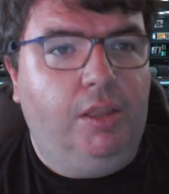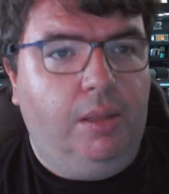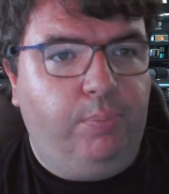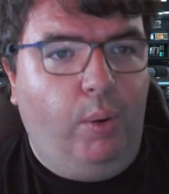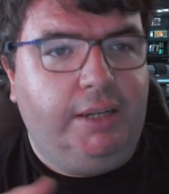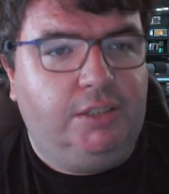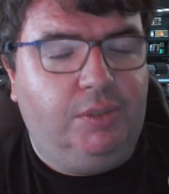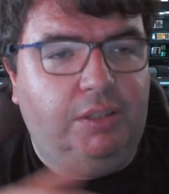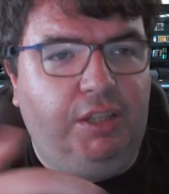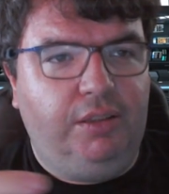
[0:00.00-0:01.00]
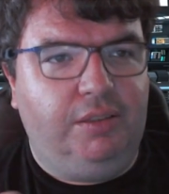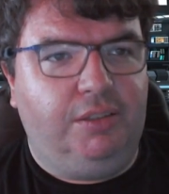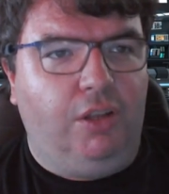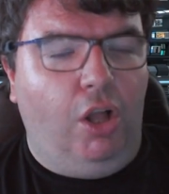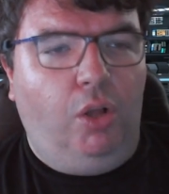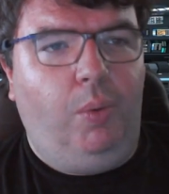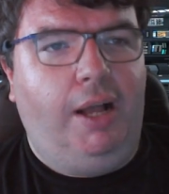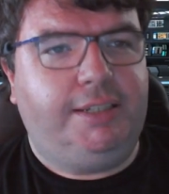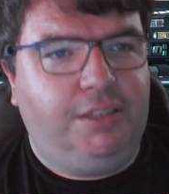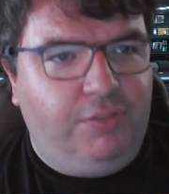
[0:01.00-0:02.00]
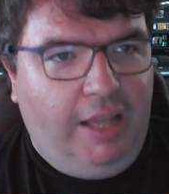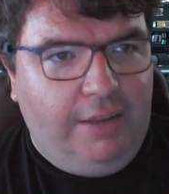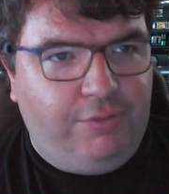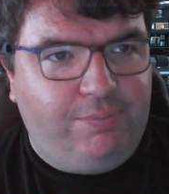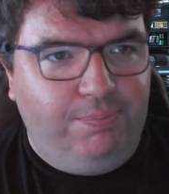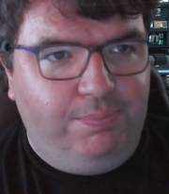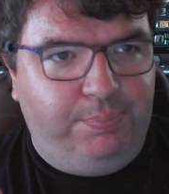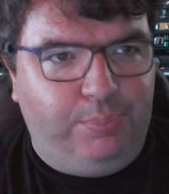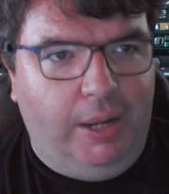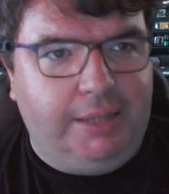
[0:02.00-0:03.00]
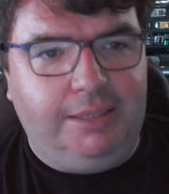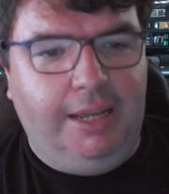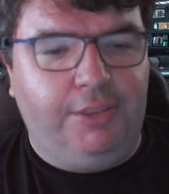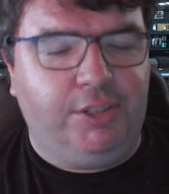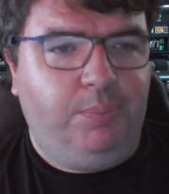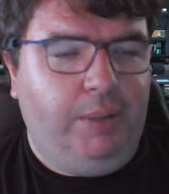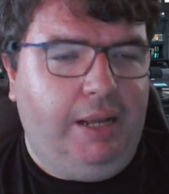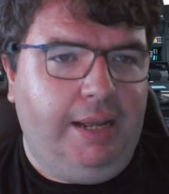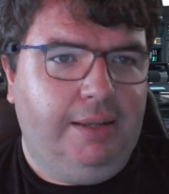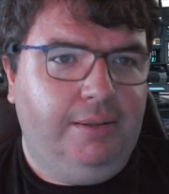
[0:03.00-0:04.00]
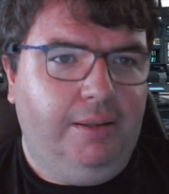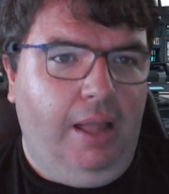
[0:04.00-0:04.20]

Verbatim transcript: The point is the, the all walks of life brought together by